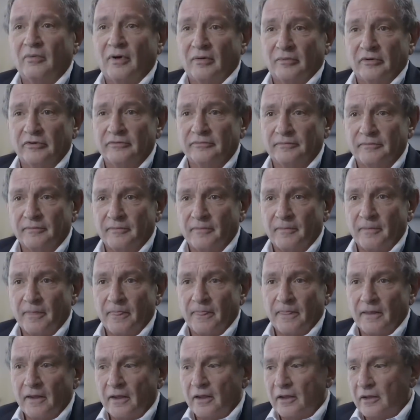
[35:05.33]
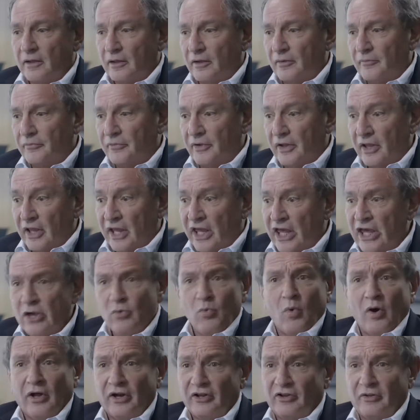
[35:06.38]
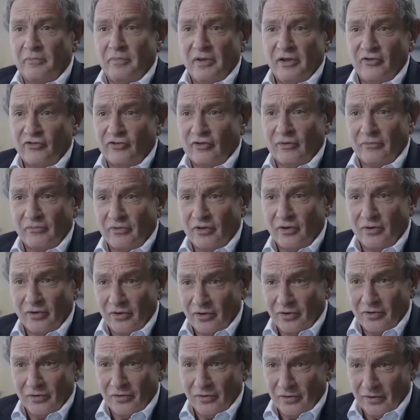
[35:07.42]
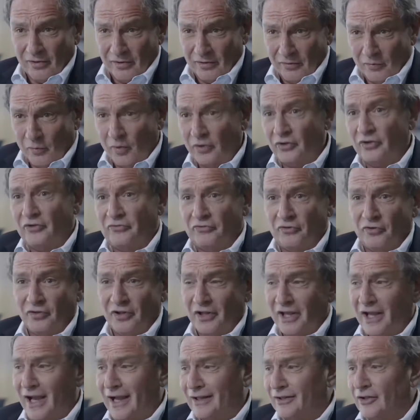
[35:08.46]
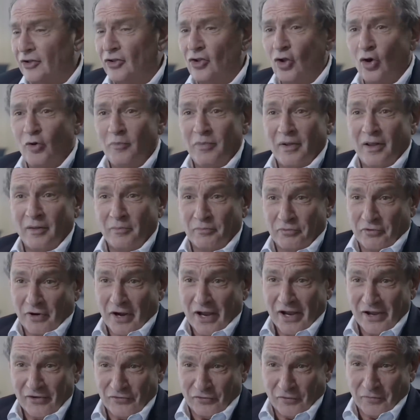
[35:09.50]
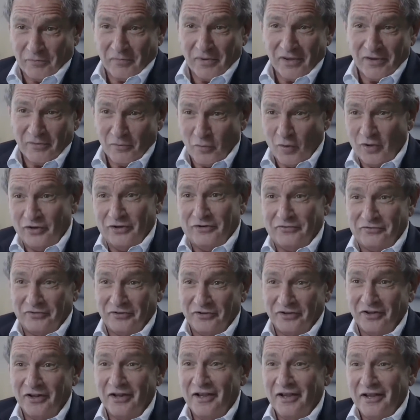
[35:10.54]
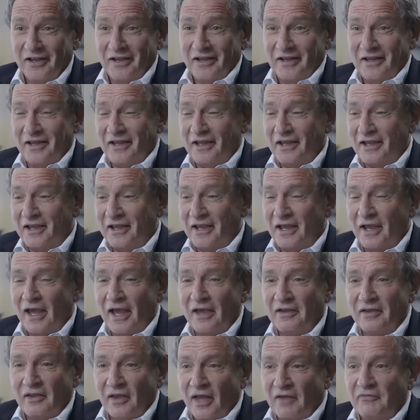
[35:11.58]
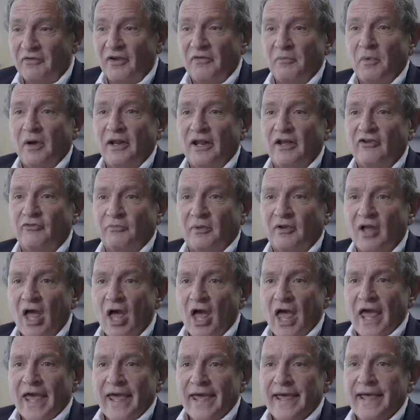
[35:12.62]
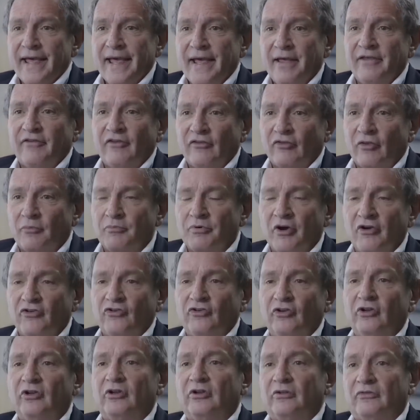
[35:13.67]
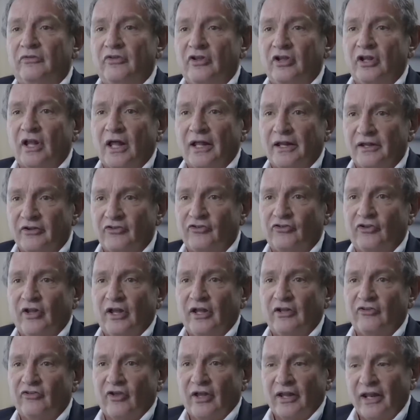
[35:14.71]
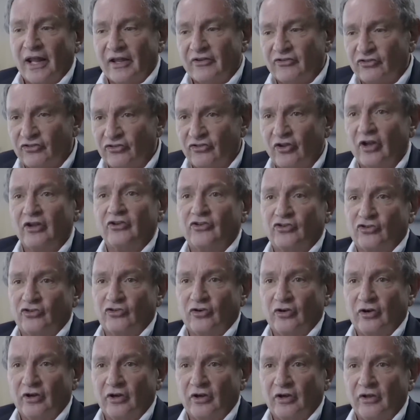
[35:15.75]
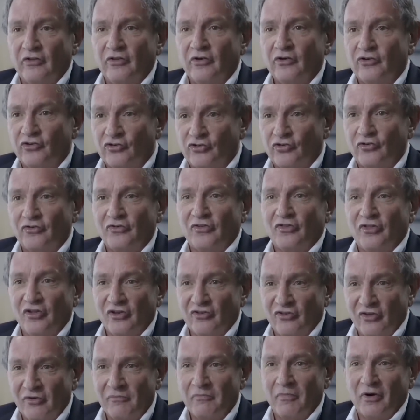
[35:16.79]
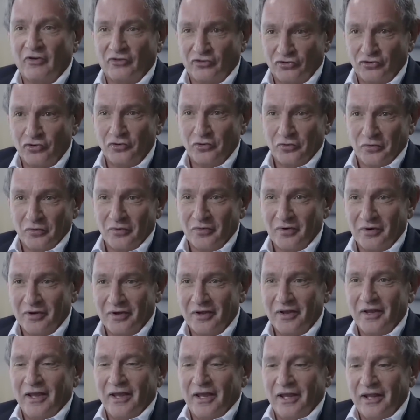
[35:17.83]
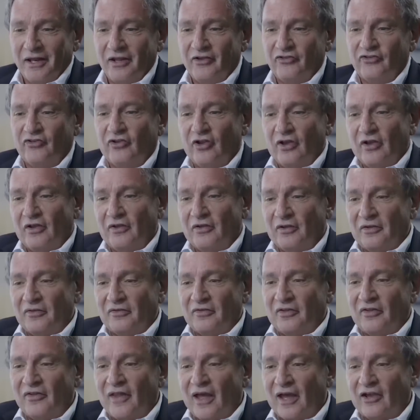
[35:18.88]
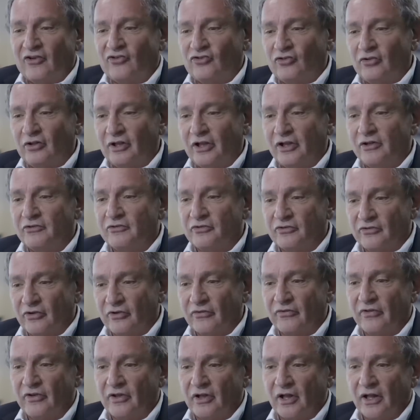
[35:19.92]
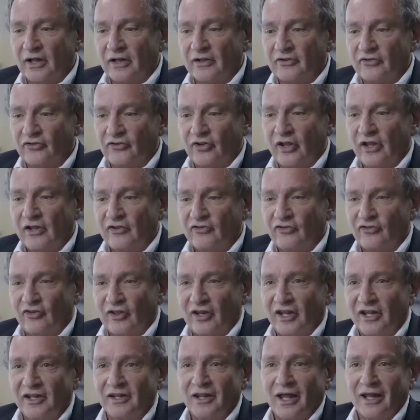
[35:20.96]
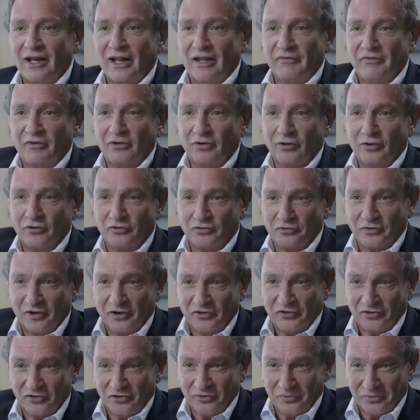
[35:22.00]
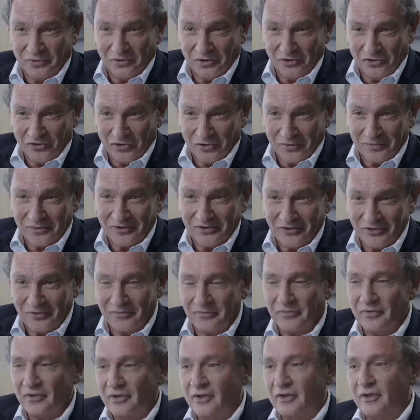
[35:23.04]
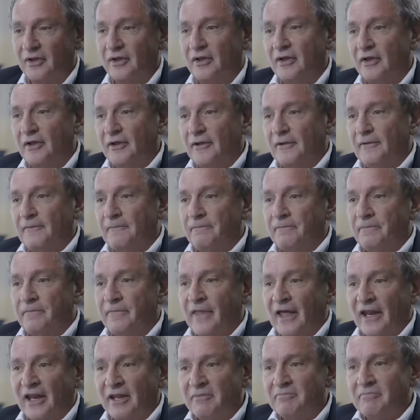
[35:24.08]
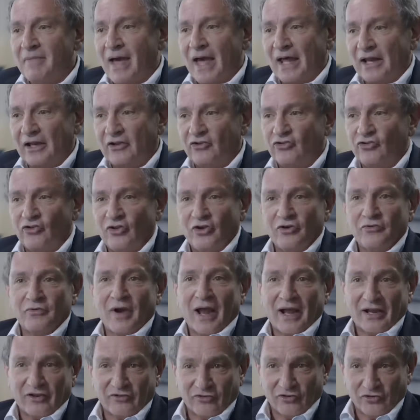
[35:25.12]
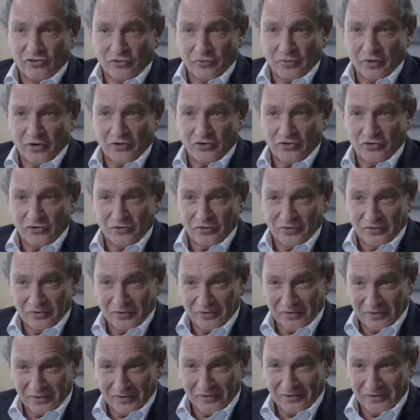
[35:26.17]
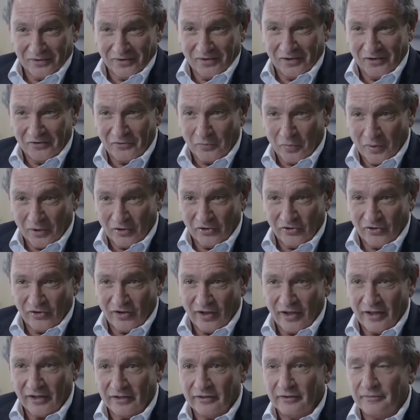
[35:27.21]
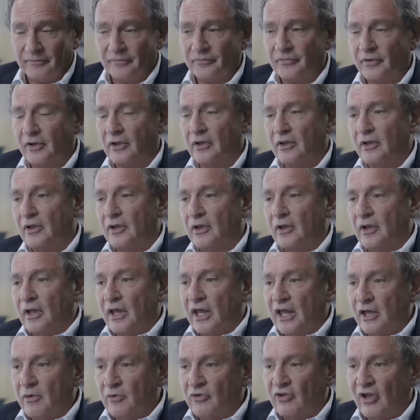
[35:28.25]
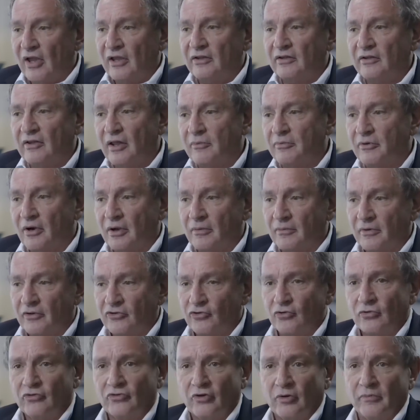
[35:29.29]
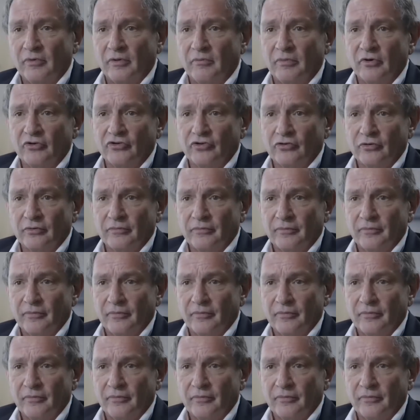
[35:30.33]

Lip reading: Obama. He wanted to be something wonderful. He got the Nobel Prize for being wonderful. Everybody expects, he is the President of the United States, and as such, there are certain things he must do. It is the national interest of the United States that he not have a close relationship to the Germans, that he manage the Iraq situation as well as he can. He was handed that problem by George W. Bush.